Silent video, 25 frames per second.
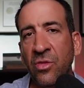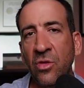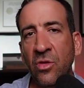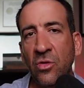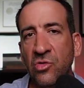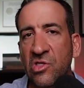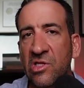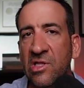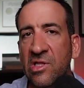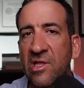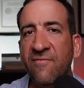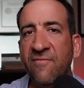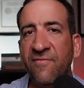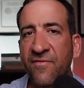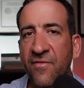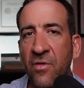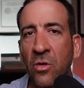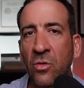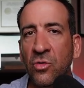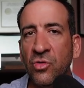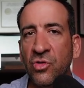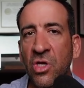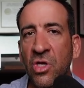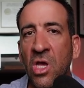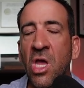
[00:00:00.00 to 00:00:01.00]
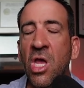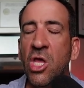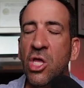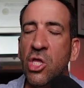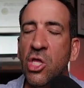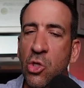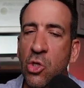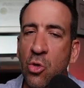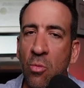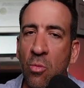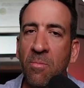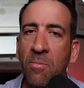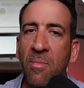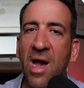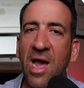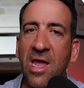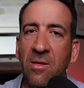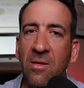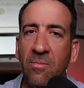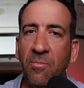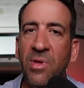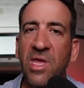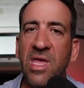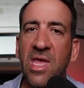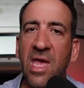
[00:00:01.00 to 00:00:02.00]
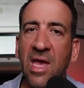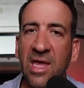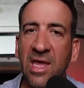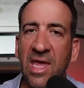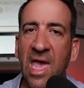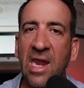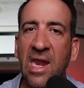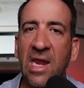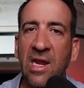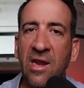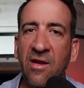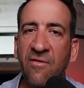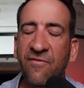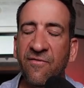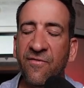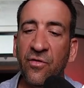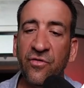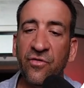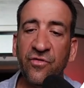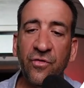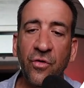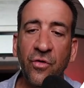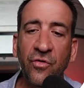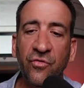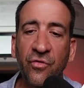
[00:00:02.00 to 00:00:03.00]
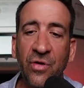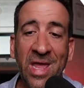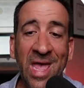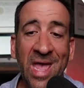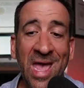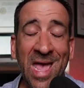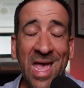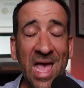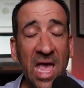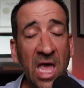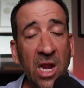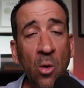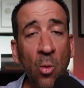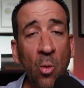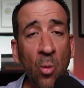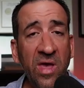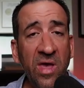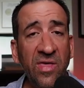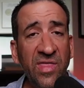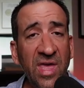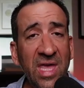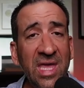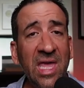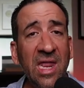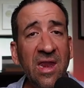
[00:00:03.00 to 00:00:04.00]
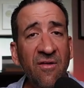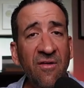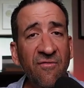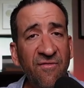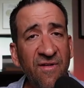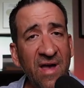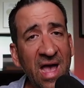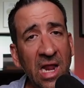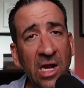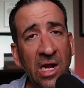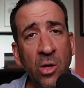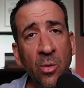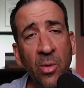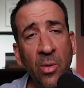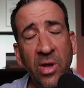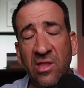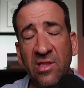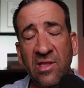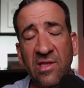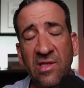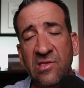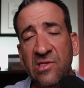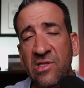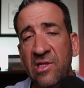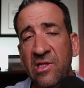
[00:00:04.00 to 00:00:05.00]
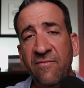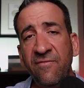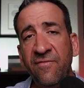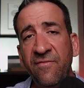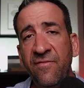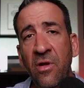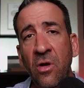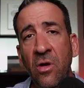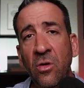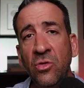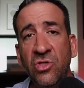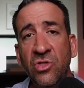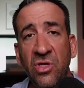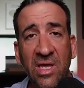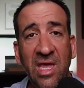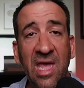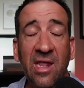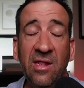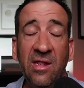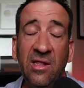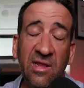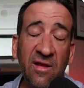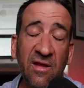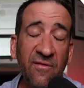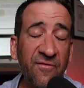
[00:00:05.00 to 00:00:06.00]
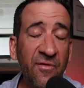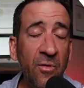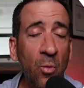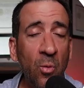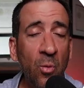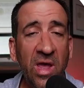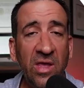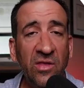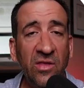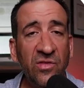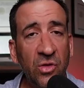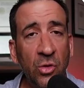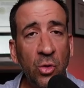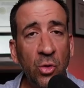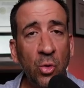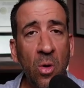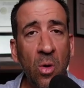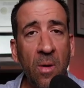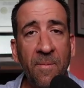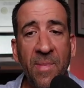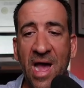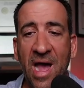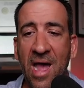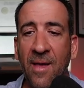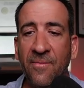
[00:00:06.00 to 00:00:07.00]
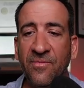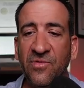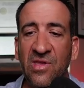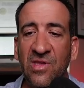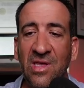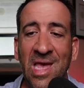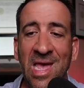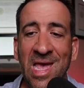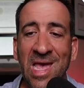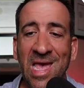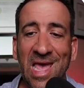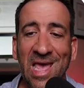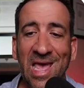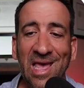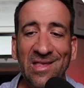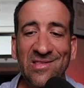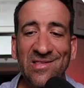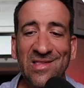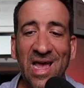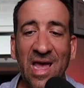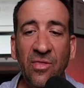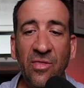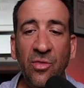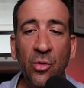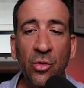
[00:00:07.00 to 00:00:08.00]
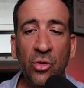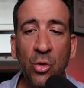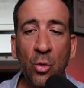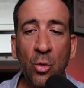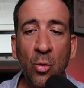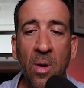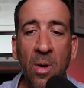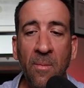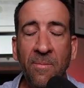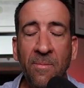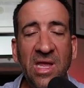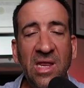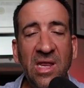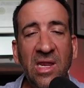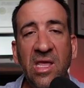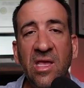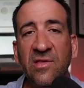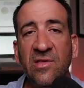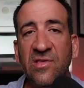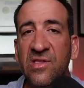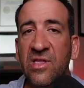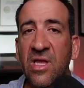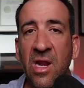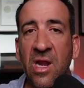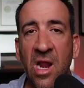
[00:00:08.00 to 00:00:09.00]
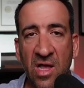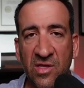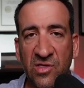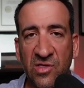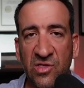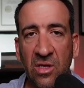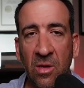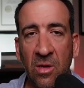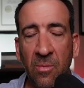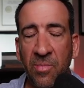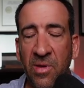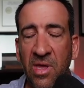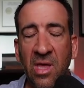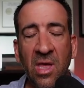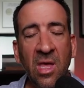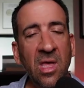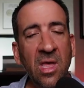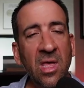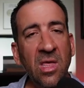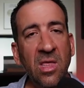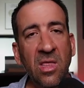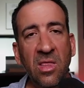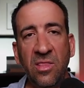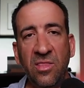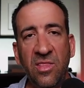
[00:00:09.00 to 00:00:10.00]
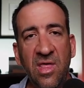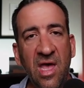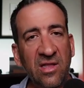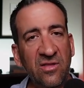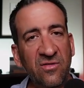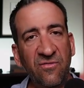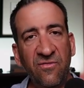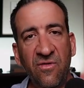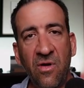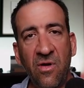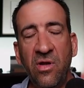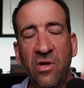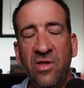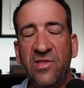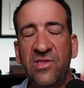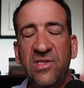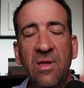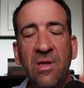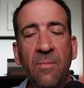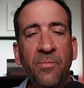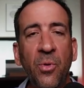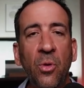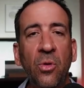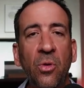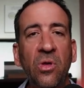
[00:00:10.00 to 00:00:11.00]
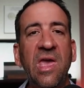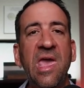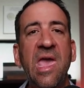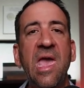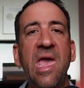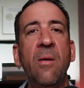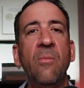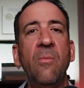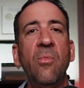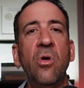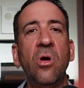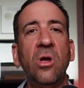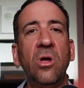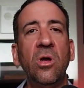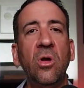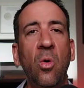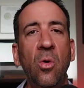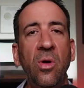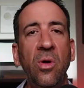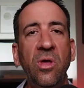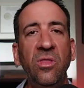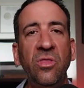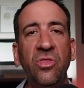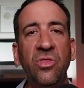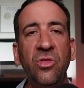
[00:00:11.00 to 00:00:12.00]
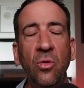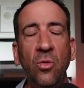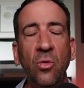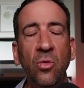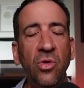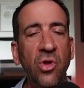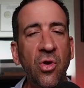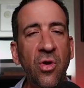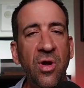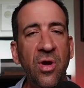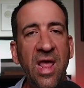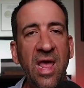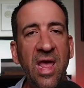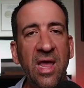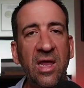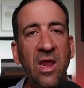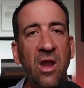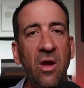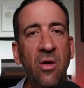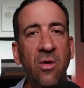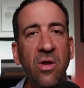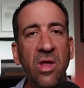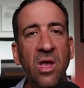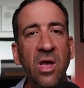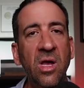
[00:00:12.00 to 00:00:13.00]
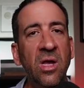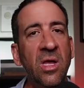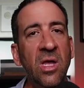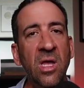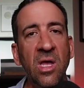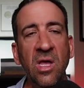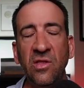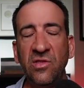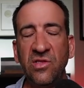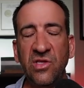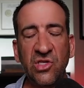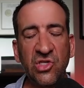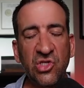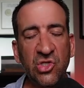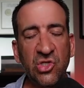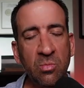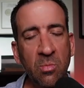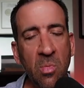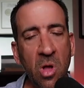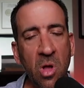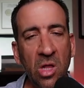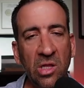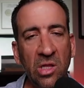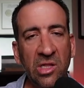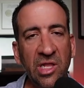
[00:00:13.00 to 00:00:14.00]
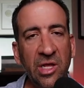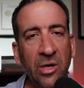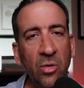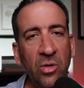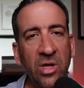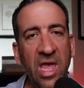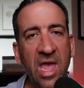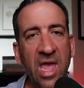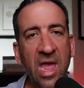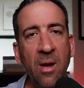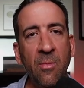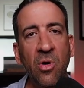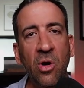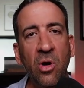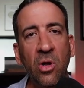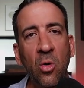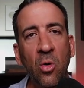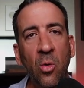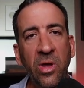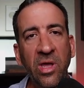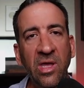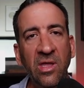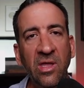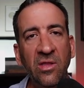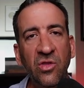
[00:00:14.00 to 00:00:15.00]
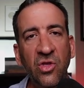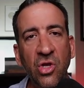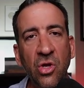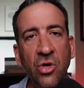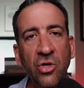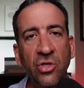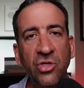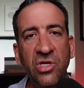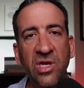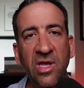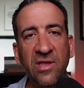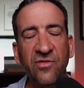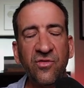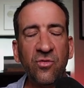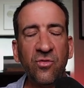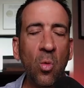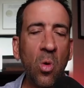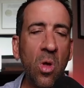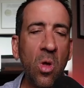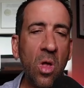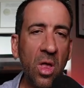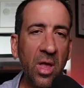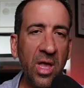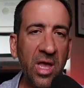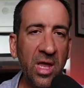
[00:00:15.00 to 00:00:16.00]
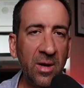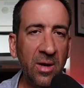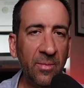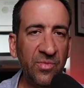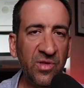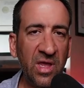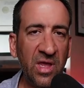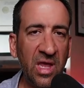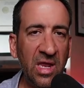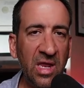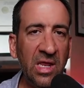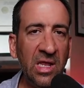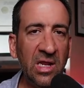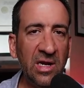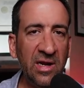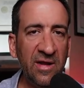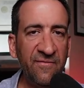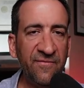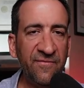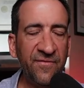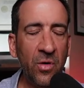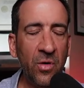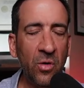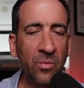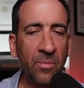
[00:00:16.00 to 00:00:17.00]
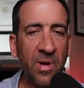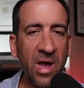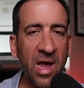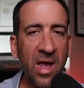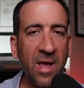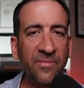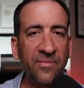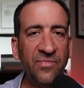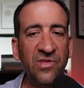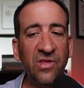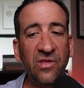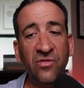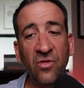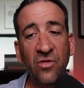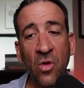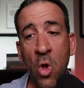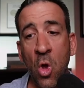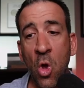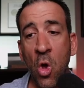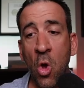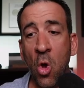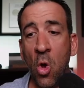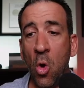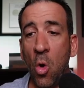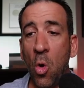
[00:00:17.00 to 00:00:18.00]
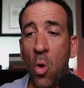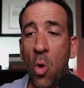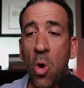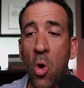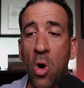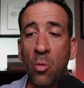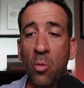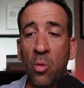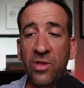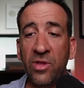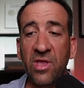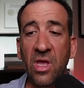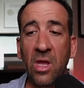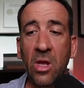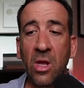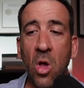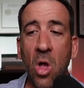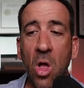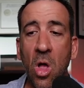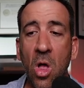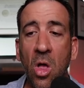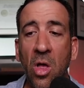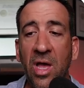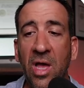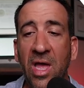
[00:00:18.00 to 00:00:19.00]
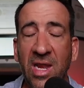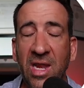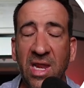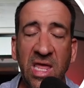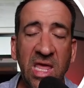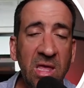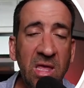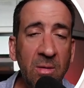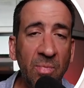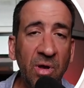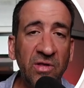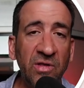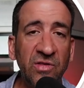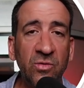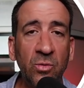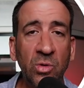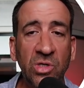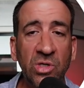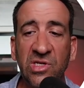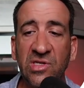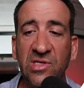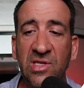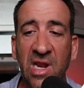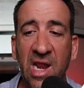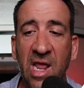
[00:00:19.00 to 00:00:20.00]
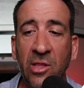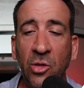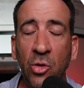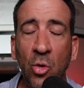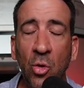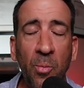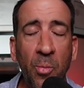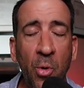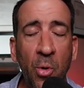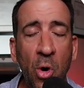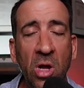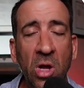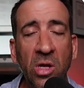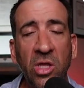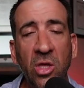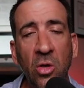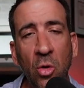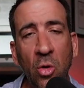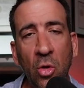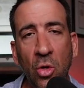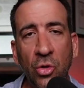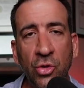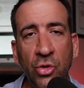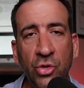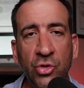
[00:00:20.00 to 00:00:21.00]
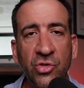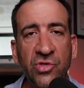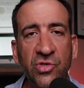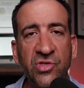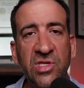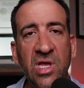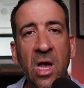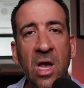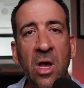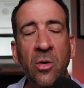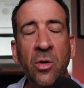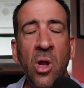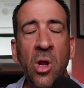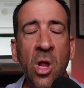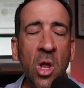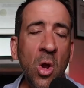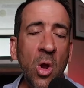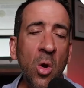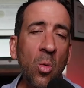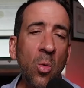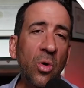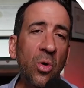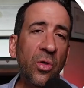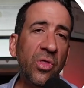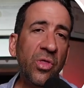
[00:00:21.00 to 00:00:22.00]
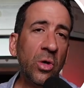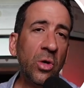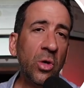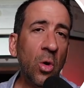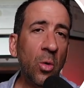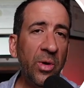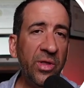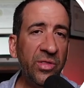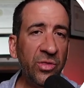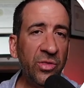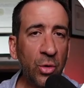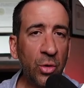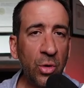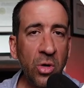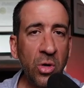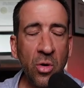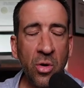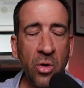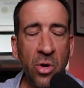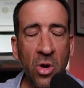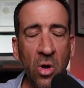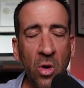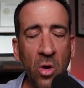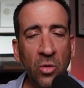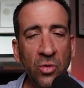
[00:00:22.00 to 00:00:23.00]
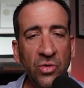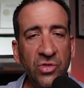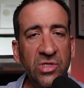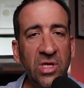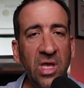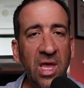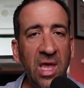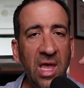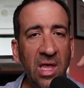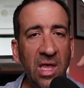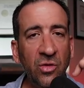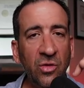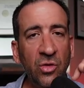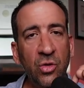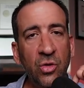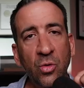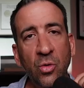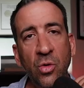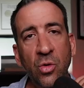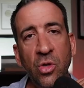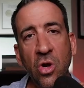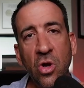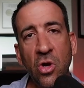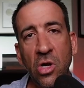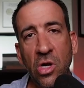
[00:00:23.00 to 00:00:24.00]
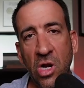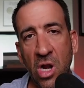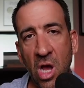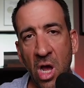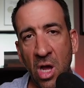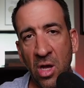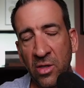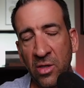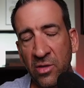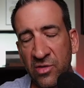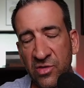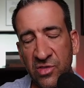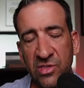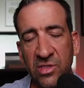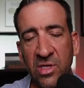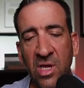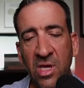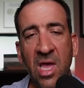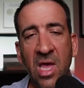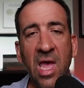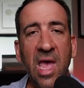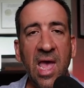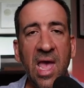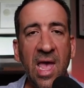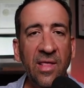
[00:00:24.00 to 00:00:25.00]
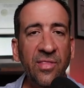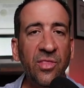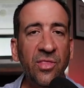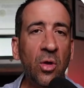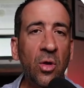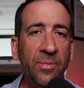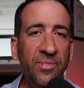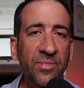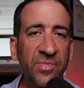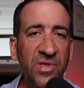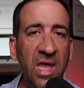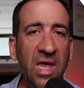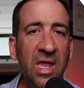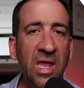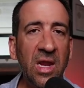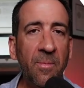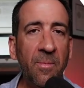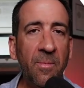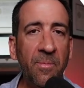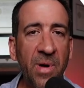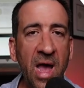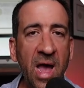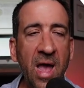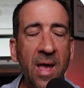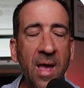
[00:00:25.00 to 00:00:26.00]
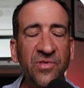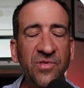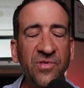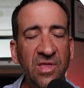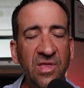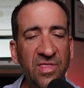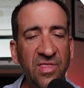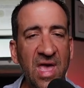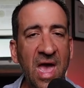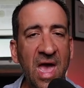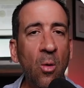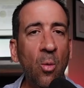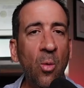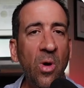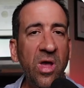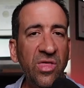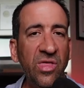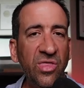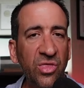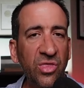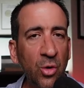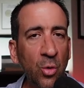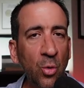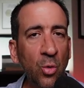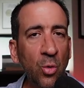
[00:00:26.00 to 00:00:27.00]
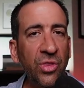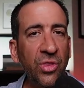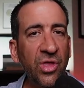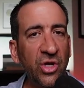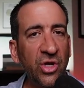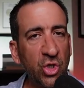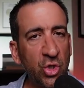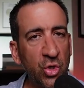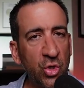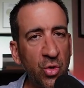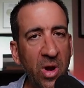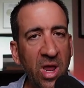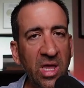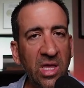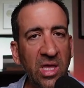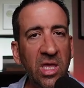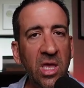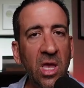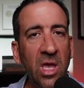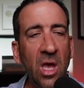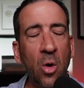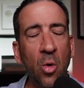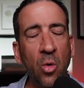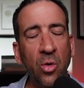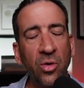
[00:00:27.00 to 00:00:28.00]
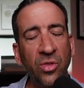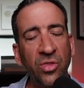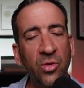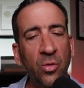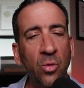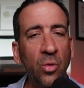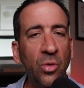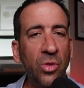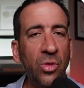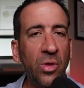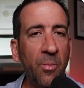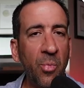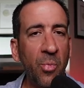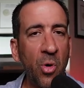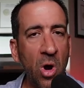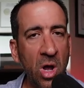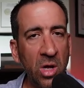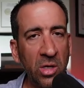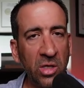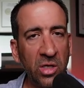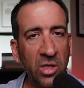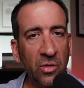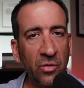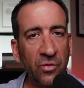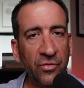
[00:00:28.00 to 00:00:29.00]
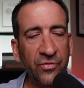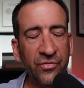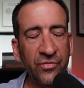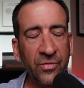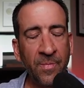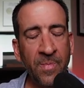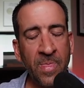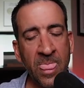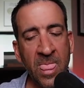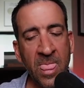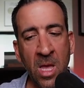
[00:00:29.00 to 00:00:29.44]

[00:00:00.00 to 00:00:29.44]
in those lymph nodes, you might be a candidate for surgery. And a way they can evaluate these lymph nodes, again, different ways to do a biopsy, is either through a mediastinoscopy. That's very simple camera going through your neck area. It's a small little camera going into your chest wall and obtaining lymph node biopsies, or what they call an EBUS, which is an endobronchial ultrasound, where they'll go in through your nose, into your lungs, and they'll obtain a biopsy that way through the trachea or through the bronchioles.